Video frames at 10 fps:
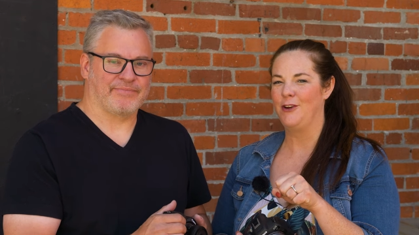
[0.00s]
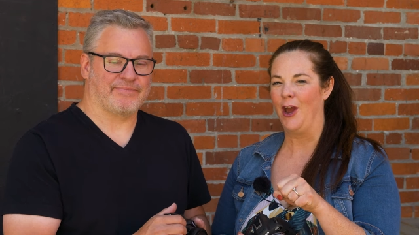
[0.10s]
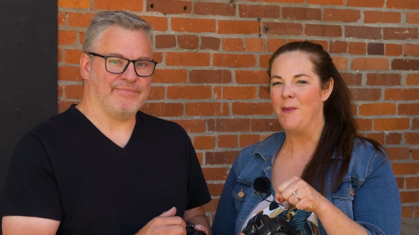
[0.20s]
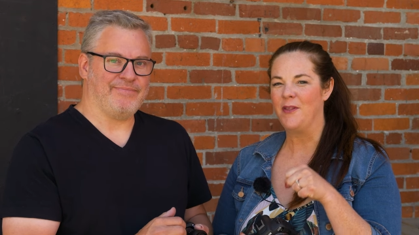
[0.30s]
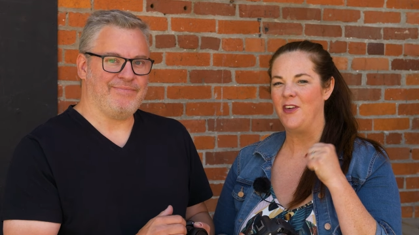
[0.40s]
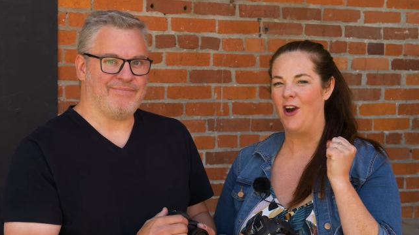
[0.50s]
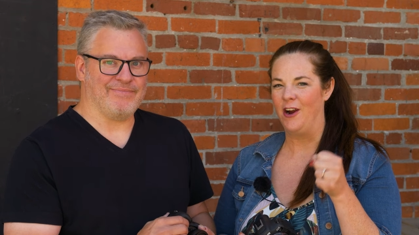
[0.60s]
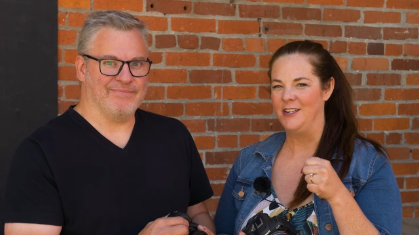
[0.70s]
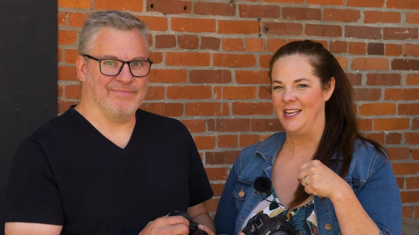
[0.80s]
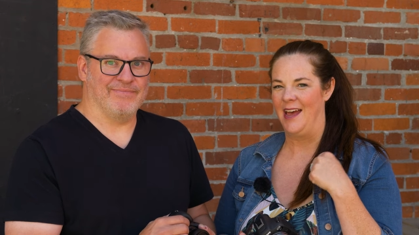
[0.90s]
Speaker 1: we are talking about the
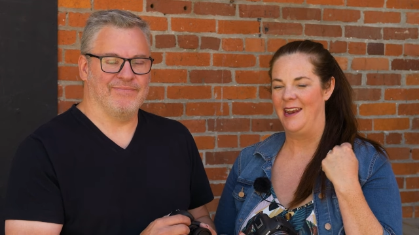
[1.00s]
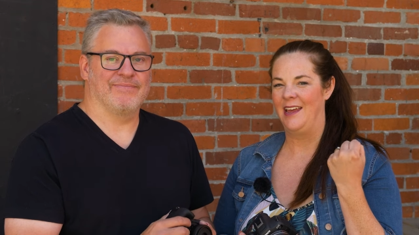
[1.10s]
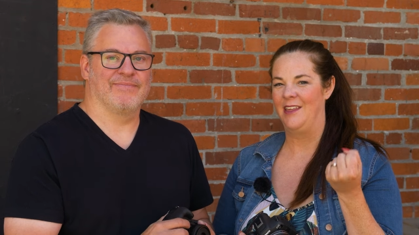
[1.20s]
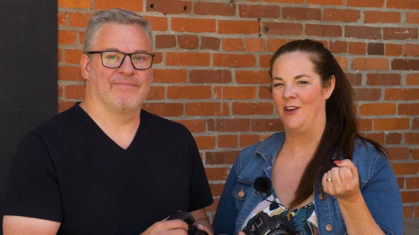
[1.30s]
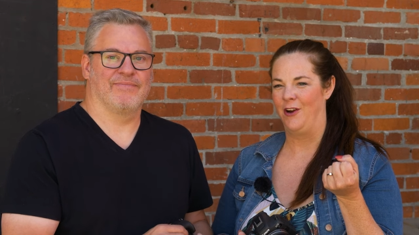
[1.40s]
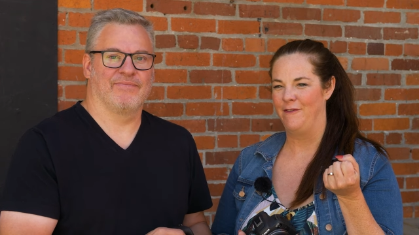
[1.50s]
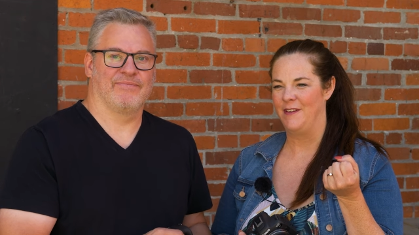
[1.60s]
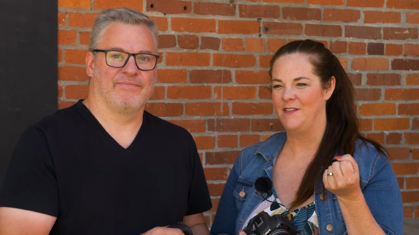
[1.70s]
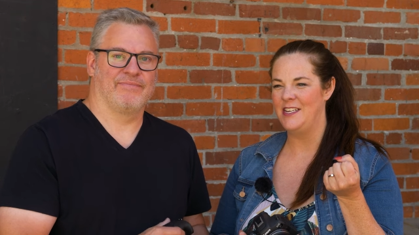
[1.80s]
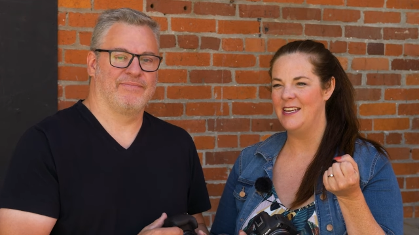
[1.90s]
R10 and the
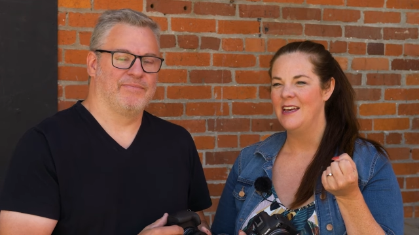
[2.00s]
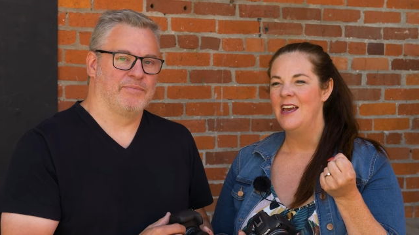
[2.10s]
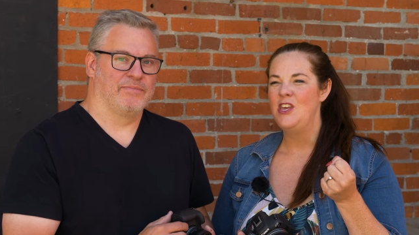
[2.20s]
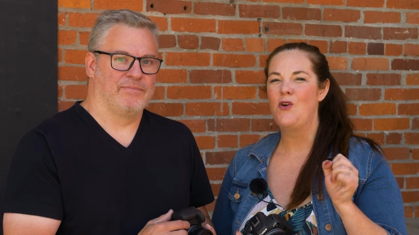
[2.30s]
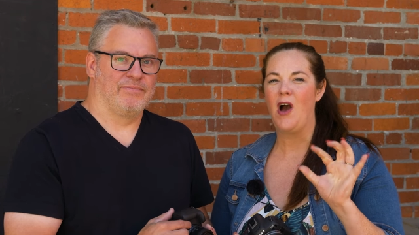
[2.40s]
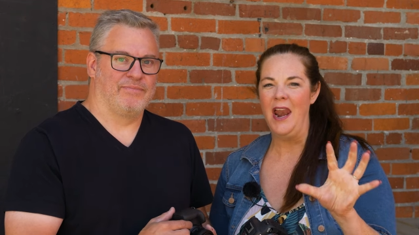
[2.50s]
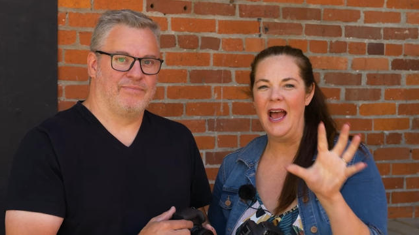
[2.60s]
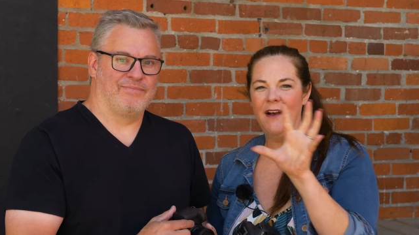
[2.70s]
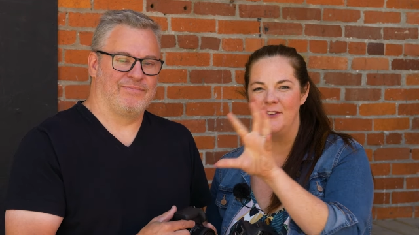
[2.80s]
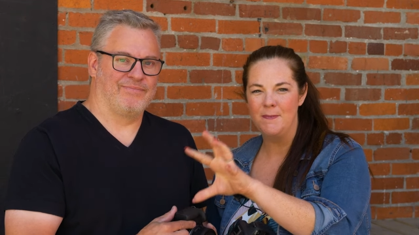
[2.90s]
R50, you kind of
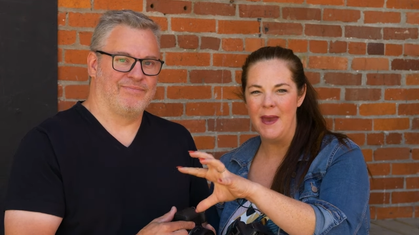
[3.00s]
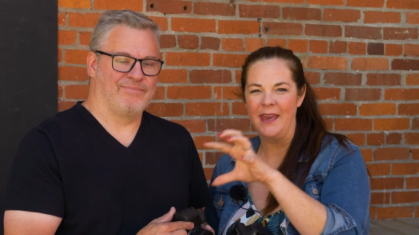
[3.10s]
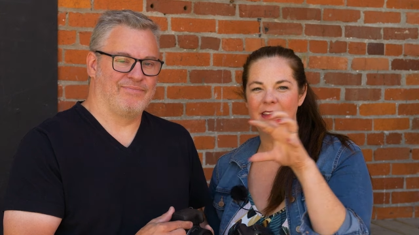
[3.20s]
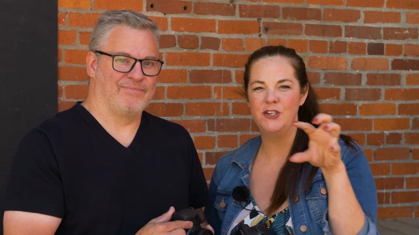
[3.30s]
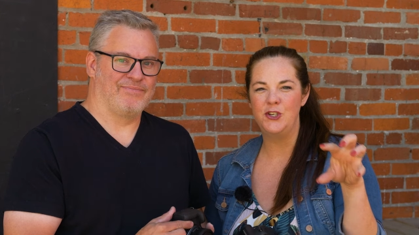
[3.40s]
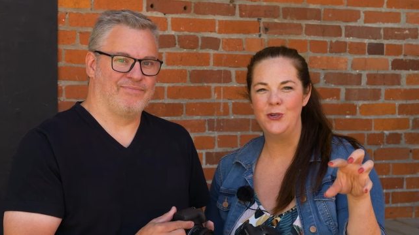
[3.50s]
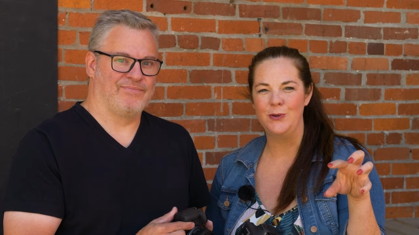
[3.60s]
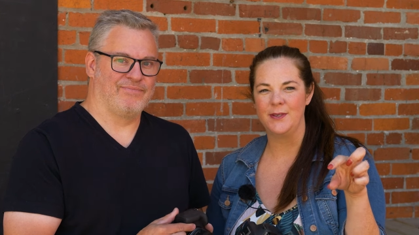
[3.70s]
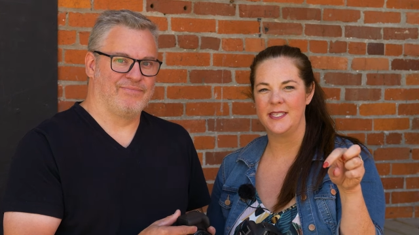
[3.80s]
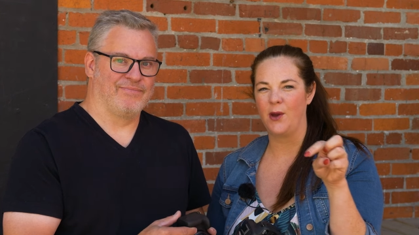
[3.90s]
have to pick and
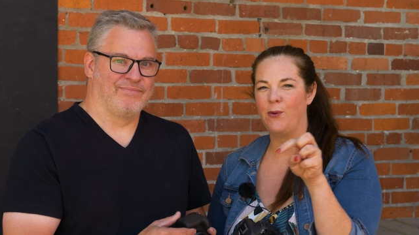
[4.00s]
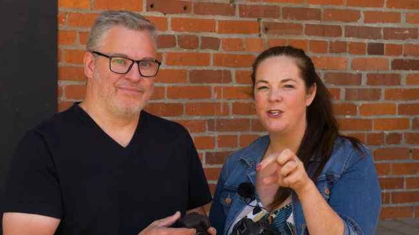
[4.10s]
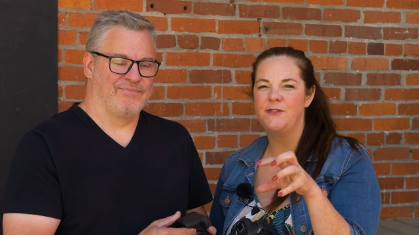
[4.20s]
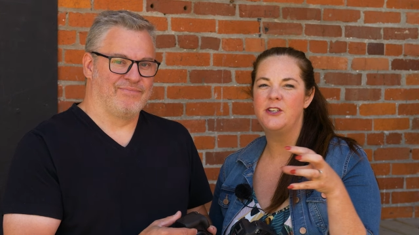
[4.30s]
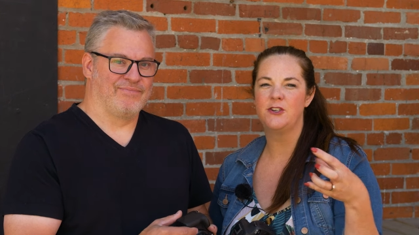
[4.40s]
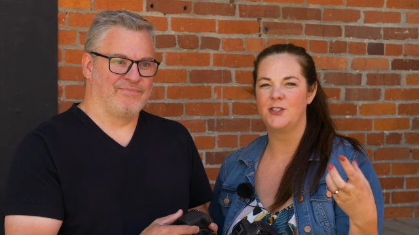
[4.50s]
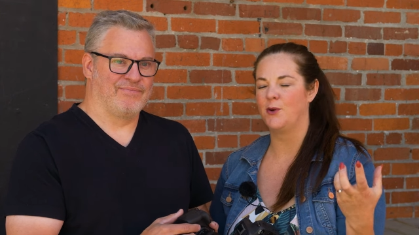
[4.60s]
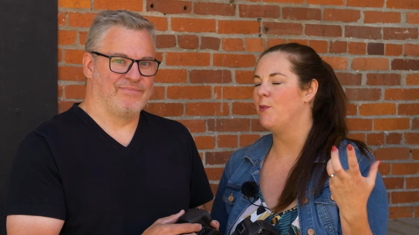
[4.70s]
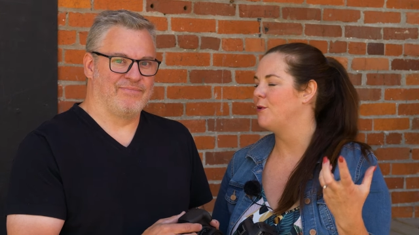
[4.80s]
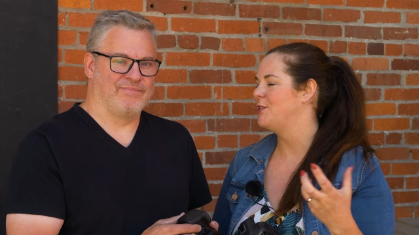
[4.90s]
choose, like which features are
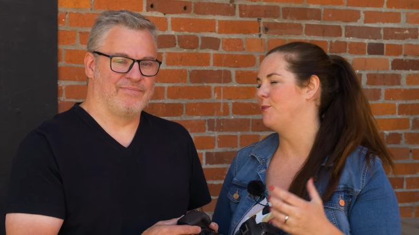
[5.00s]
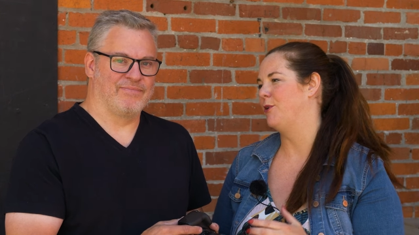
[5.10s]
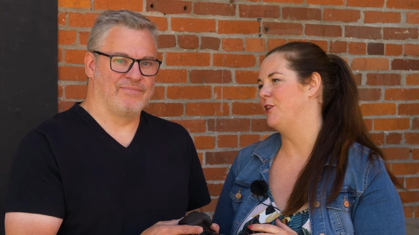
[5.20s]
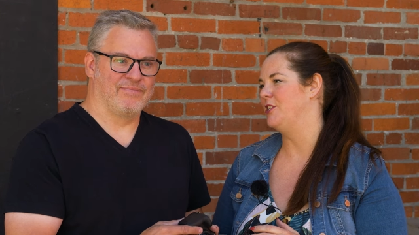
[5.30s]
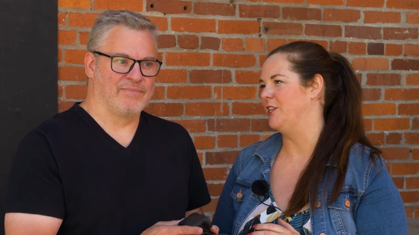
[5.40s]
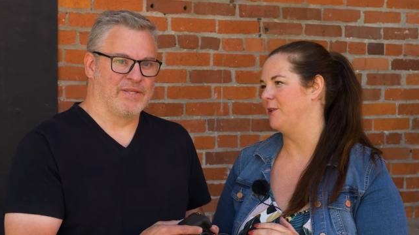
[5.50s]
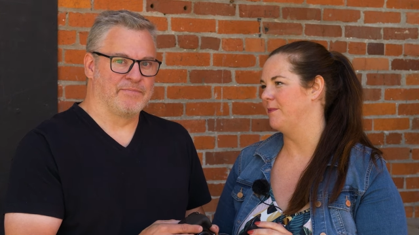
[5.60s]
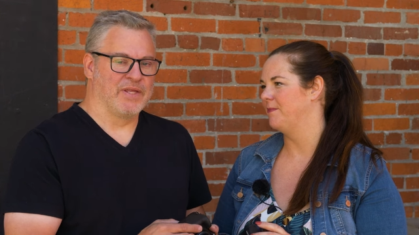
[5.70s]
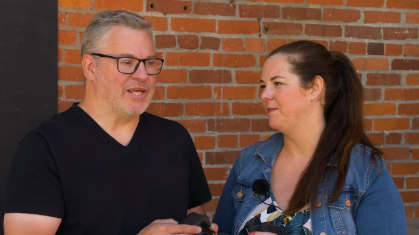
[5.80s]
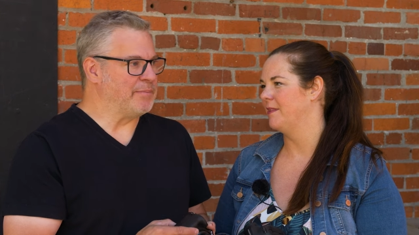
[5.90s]
most important to you.
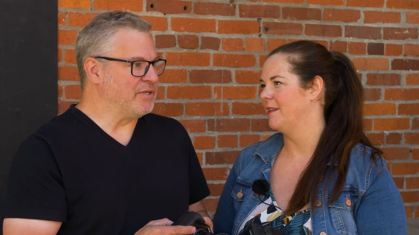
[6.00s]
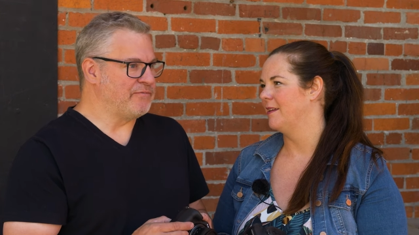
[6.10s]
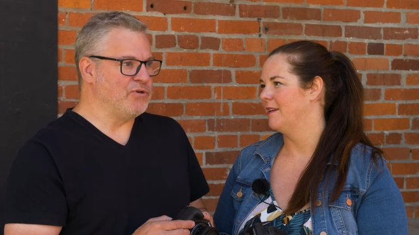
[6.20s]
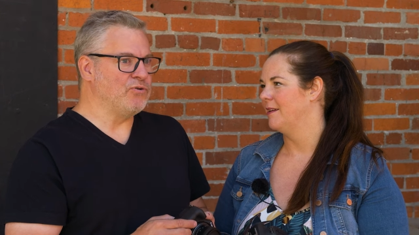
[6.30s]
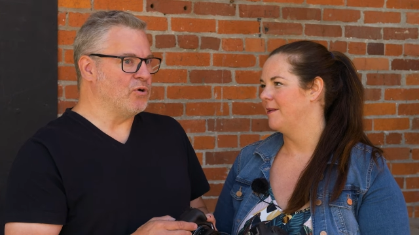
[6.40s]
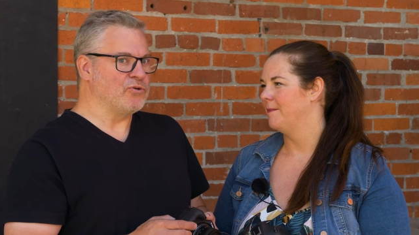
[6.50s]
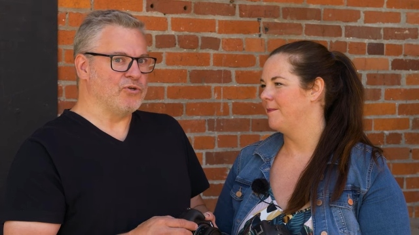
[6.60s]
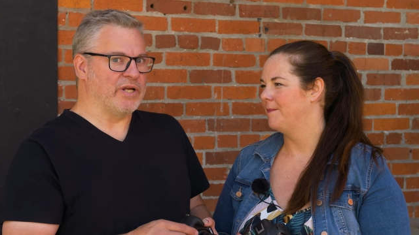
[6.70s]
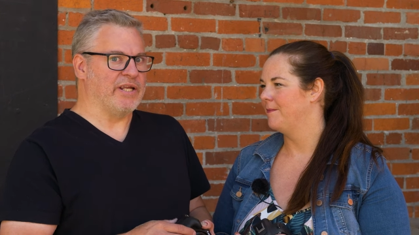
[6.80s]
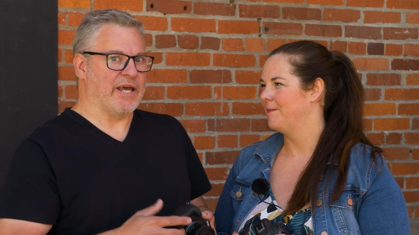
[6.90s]
Speaker 2: Yeah, I mean, if you don't shoot
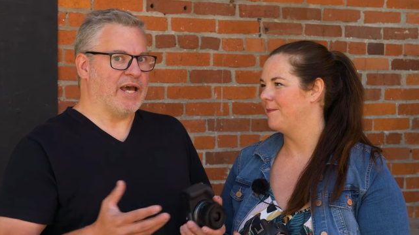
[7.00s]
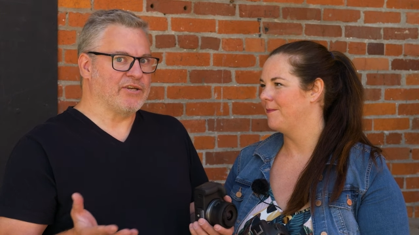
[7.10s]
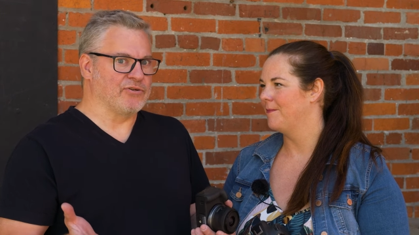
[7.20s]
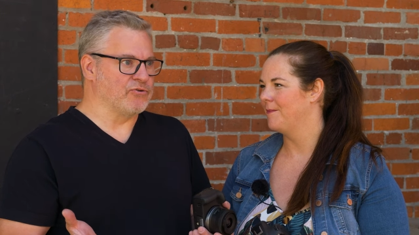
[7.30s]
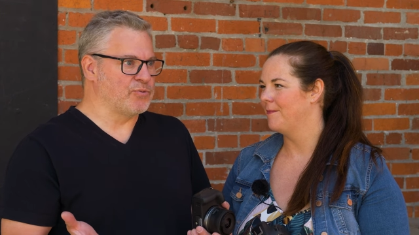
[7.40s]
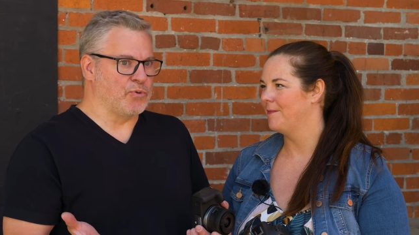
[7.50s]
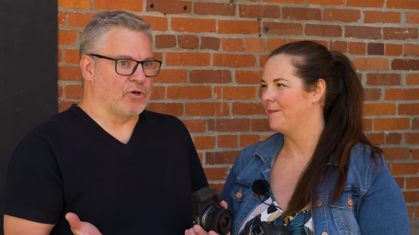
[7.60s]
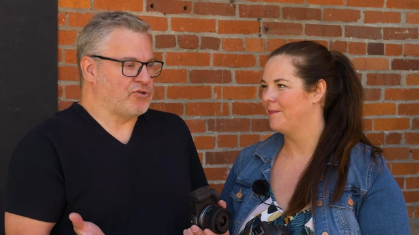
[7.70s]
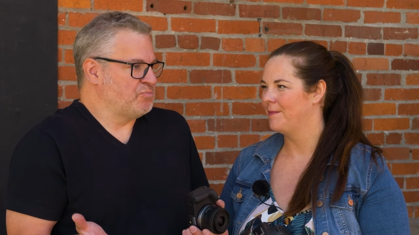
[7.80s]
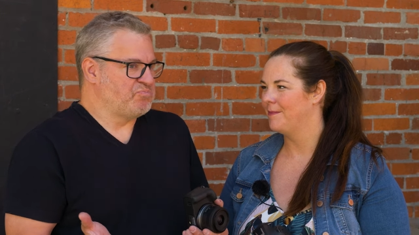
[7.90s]
any action or sports,